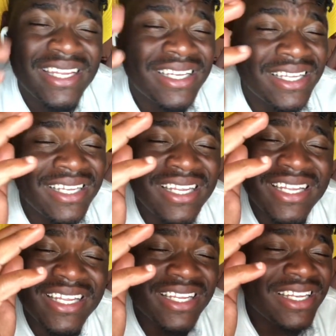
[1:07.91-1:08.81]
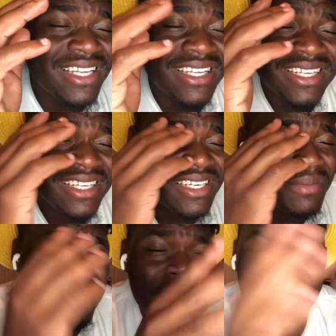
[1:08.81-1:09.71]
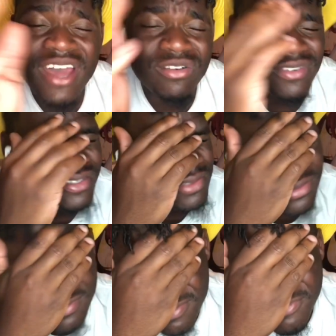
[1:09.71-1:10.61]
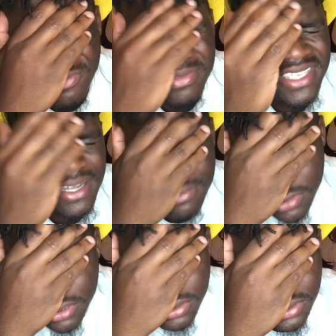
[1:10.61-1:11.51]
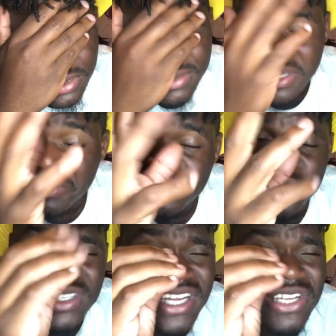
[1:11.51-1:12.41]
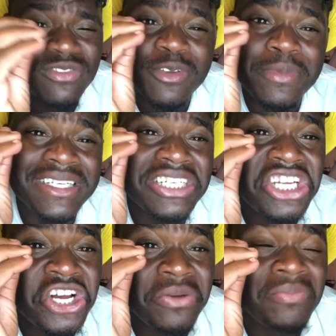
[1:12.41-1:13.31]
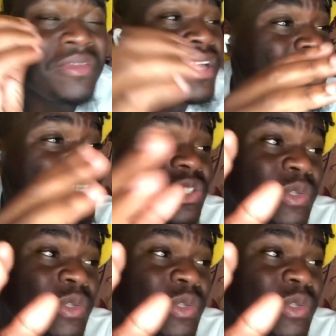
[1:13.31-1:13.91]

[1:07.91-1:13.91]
the the the the patterns from top, them two together is gonna be dumb. So with